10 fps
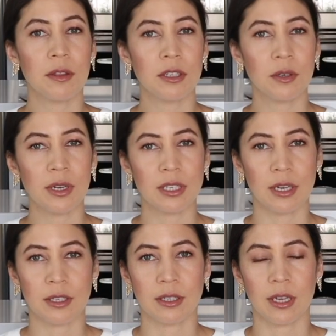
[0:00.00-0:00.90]
the Duke and
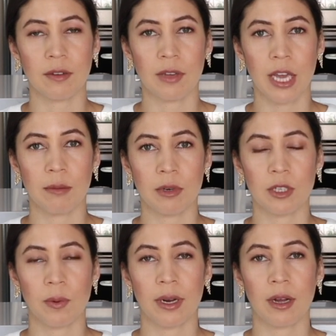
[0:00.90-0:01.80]
Duchess of
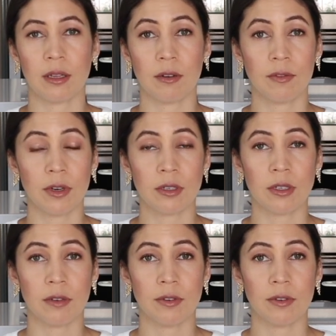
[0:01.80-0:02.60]
Cambridge went on their first